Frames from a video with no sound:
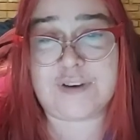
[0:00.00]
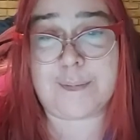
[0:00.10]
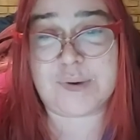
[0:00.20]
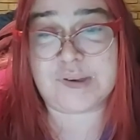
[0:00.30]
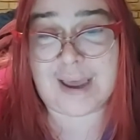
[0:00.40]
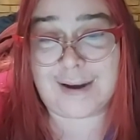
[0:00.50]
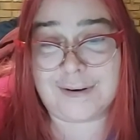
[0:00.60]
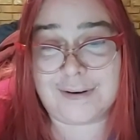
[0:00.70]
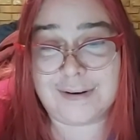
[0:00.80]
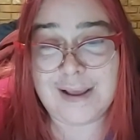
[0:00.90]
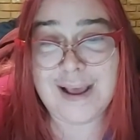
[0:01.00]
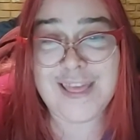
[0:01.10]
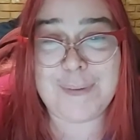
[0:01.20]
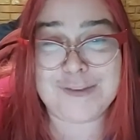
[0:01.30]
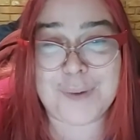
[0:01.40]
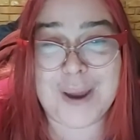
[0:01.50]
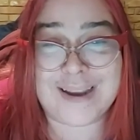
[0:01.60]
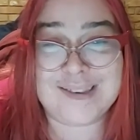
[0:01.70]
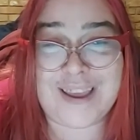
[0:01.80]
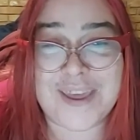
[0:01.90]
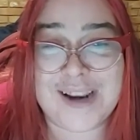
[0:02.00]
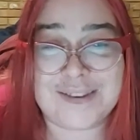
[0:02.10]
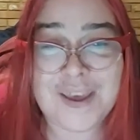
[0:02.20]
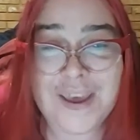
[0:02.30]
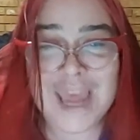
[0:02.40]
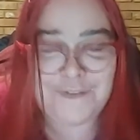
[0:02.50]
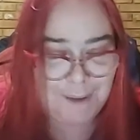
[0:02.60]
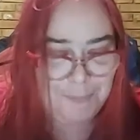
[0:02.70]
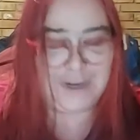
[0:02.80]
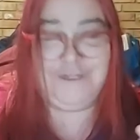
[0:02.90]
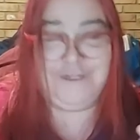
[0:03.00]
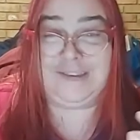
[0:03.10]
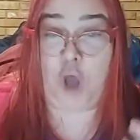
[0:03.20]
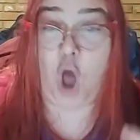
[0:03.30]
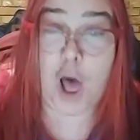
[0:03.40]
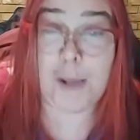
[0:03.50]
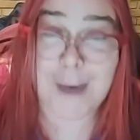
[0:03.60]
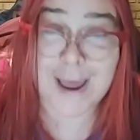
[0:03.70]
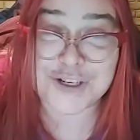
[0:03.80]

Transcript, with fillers: 10% the best way I can say that is if I'm going to invest all my